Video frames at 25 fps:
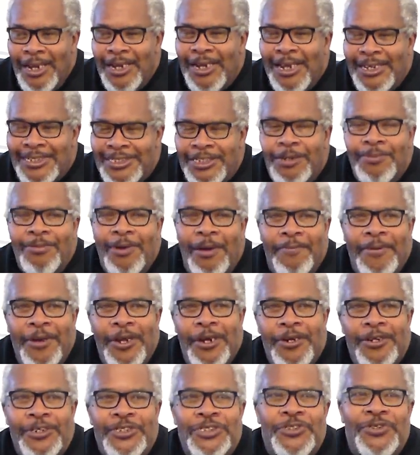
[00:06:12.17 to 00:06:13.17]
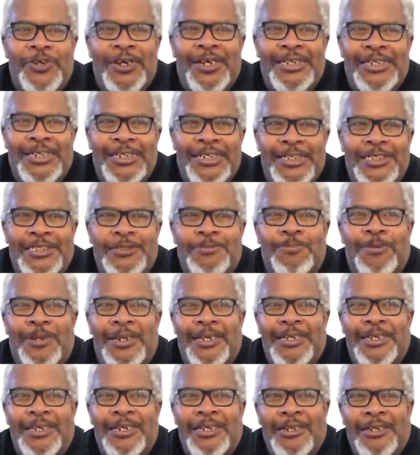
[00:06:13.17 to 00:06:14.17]
And I saw my parents trying to
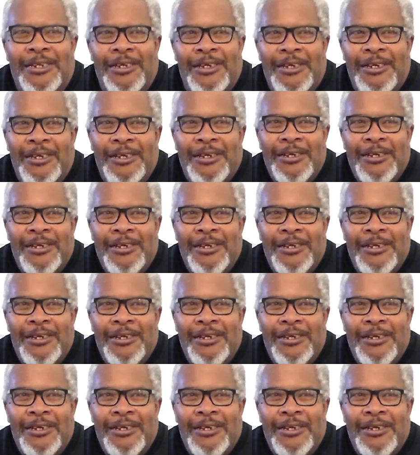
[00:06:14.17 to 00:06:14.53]
explain